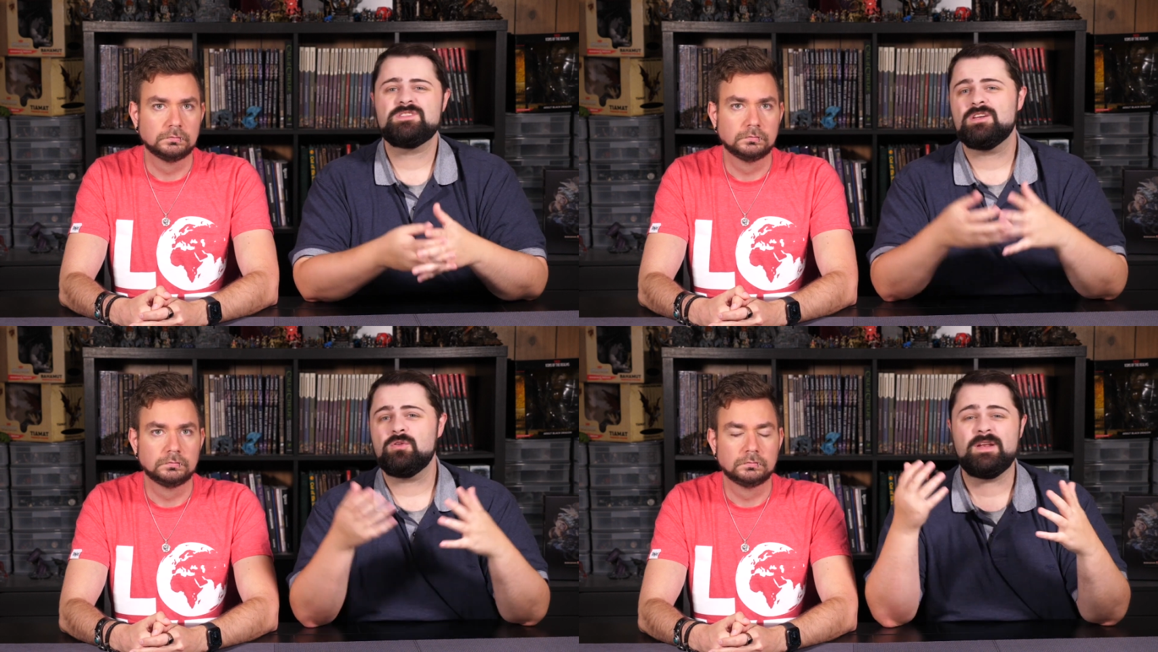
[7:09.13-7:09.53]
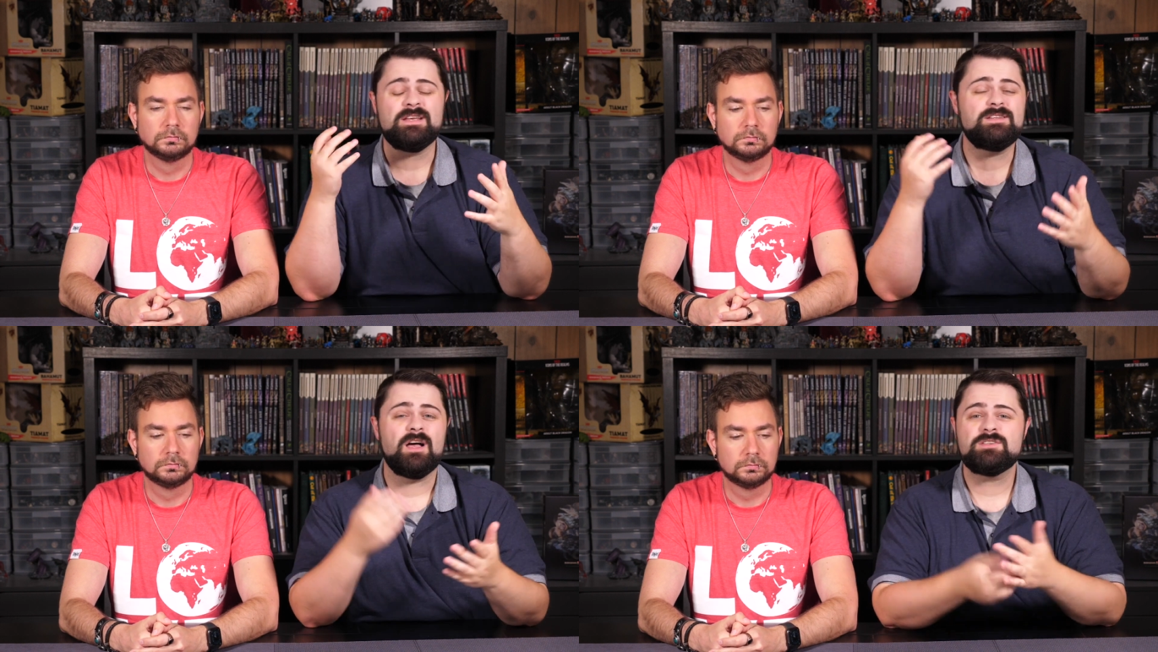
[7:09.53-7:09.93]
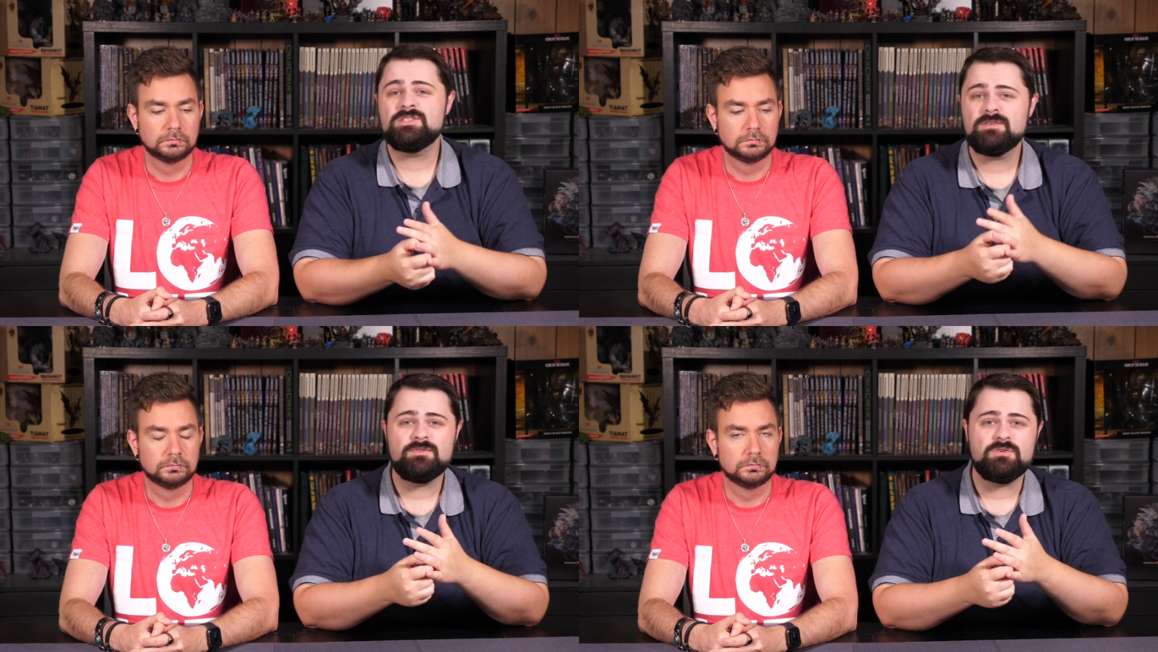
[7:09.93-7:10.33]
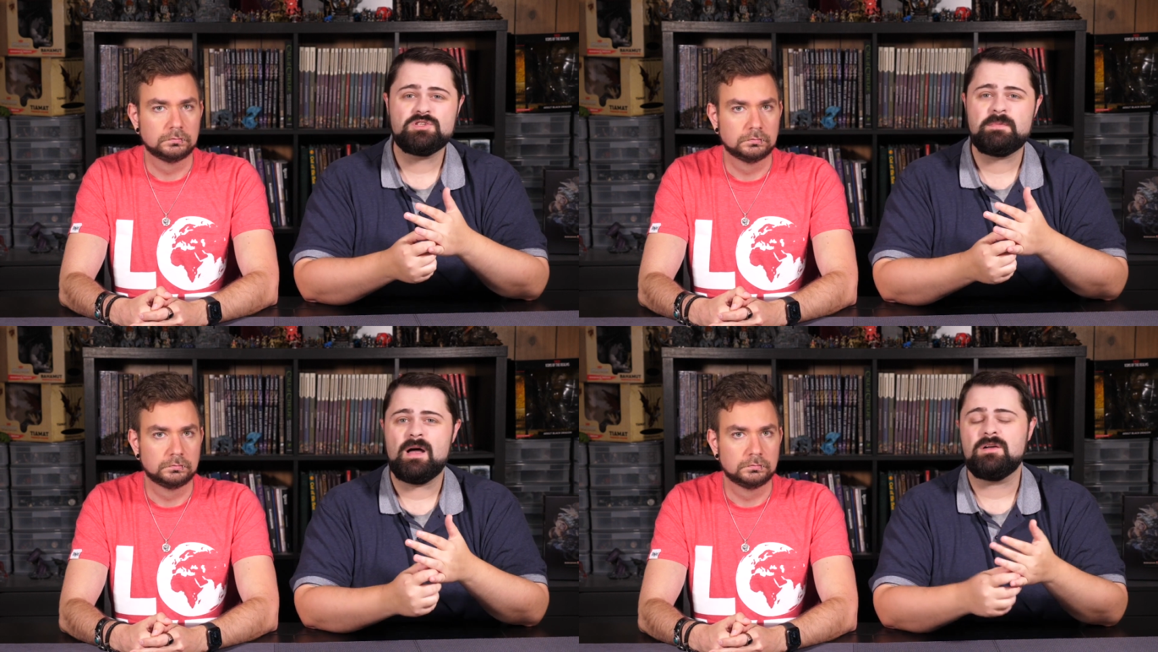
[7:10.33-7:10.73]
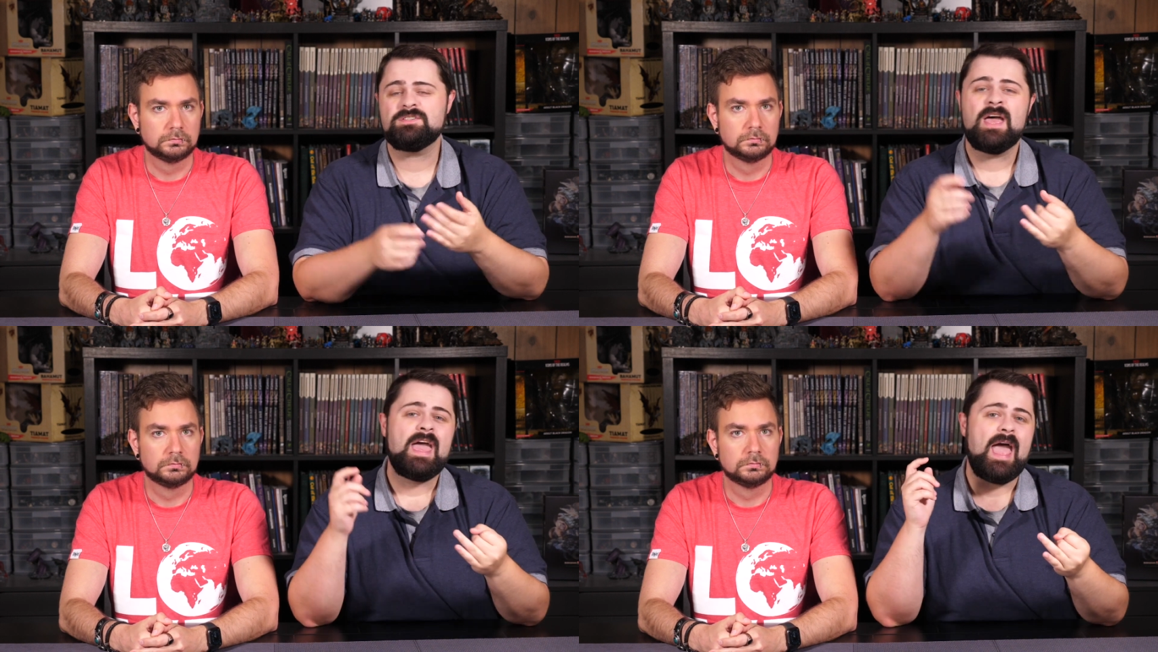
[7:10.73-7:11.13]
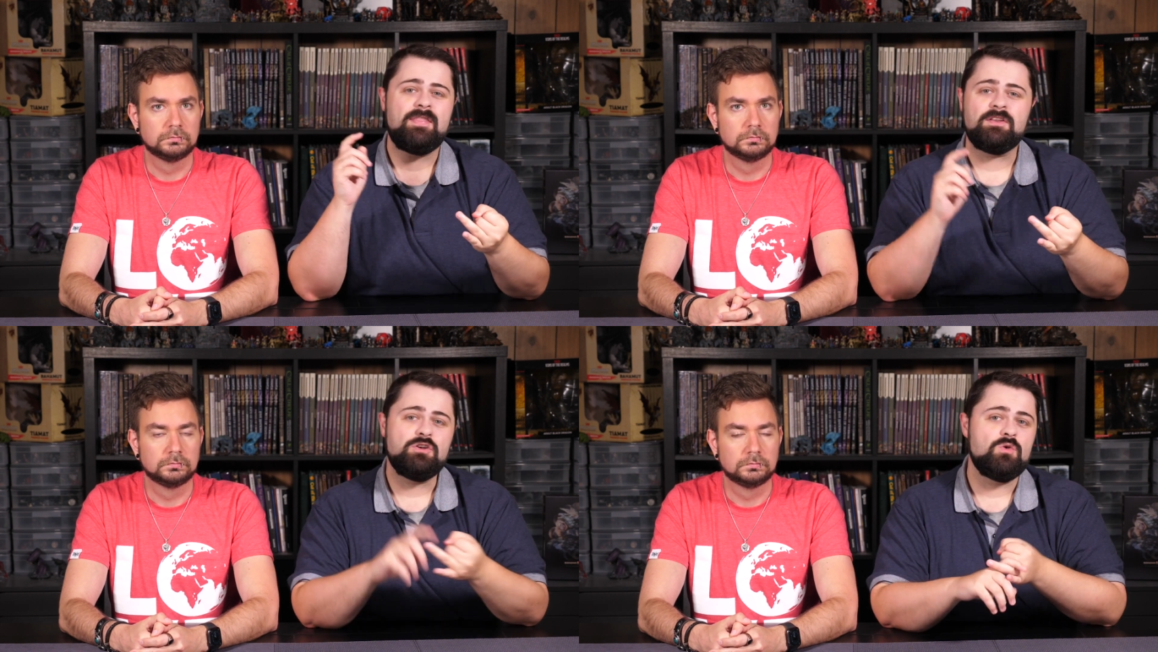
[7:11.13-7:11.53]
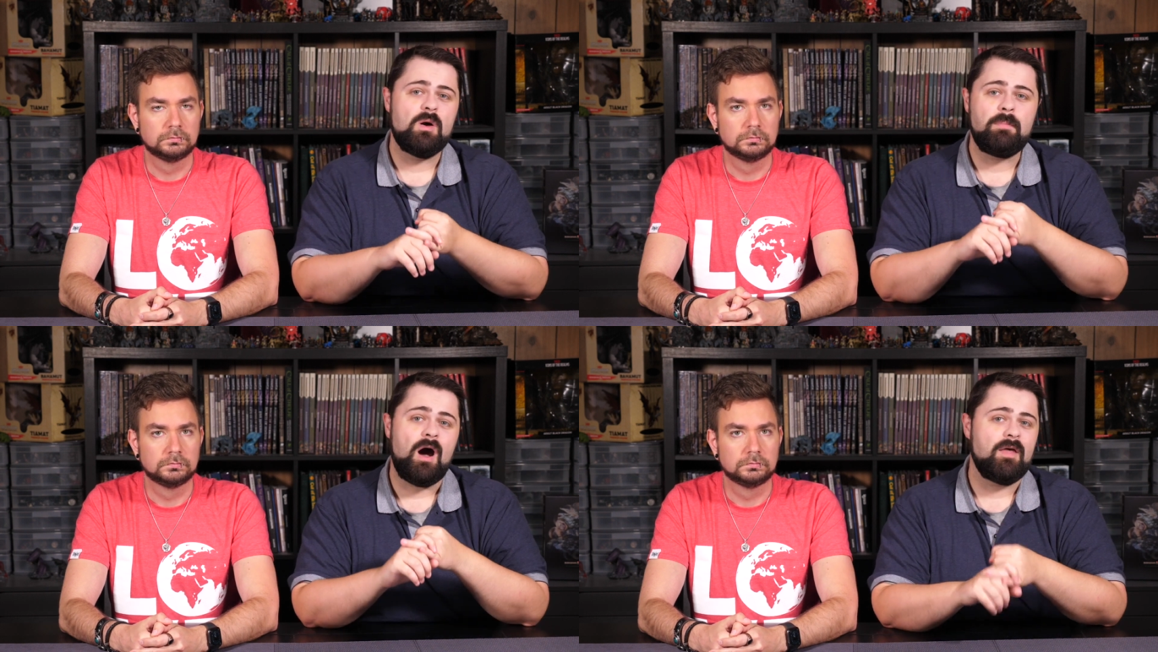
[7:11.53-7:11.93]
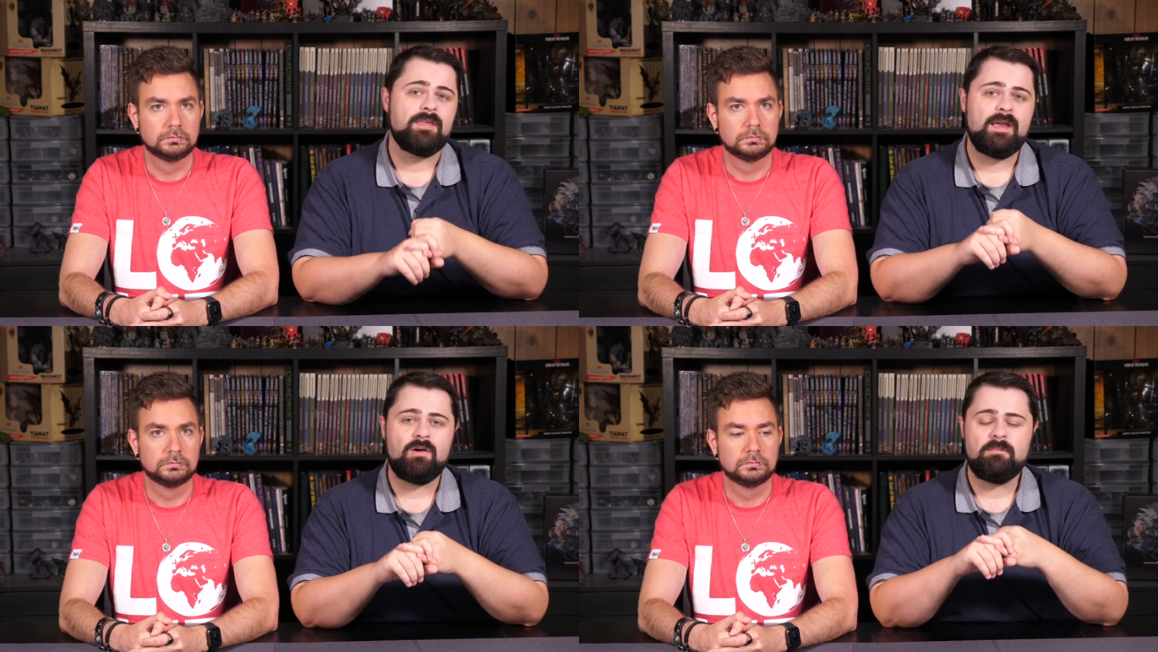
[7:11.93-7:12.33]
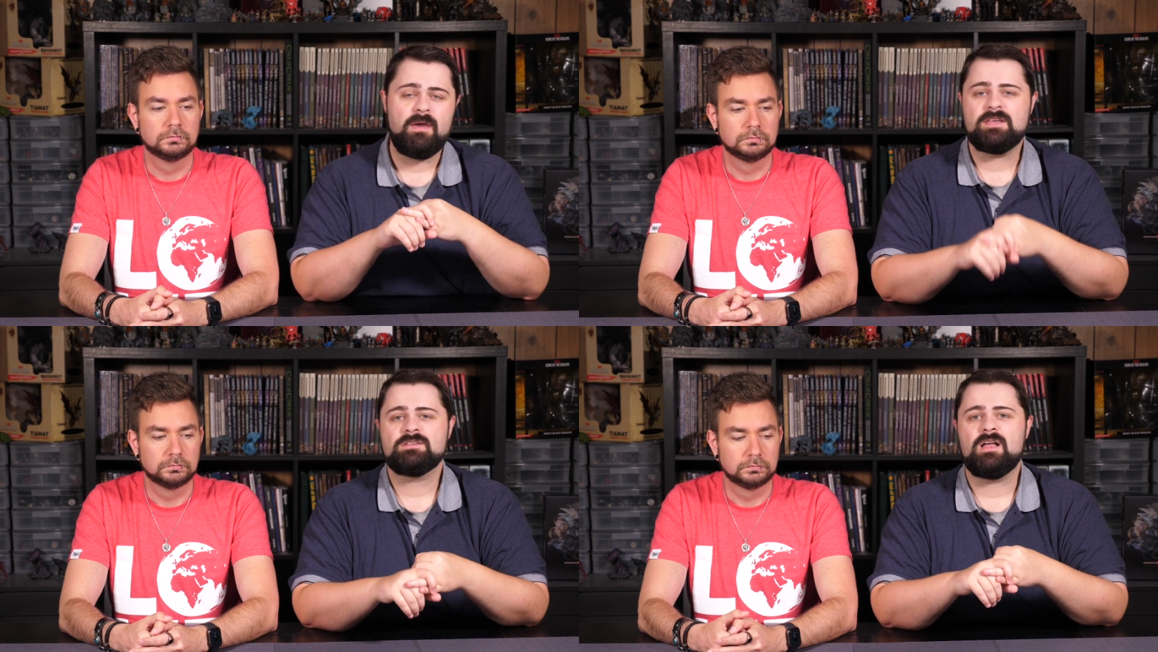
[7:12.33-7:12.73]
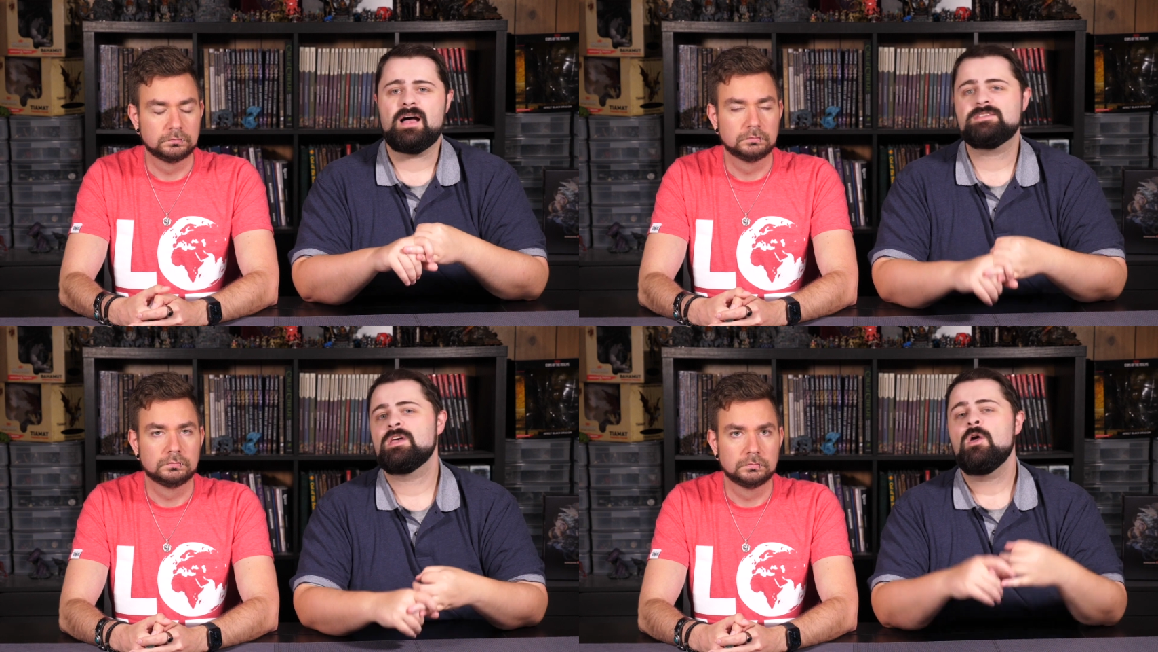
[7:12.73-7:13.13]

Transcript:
Speaker 1: including dozens of new spells and the new Apothecary base class.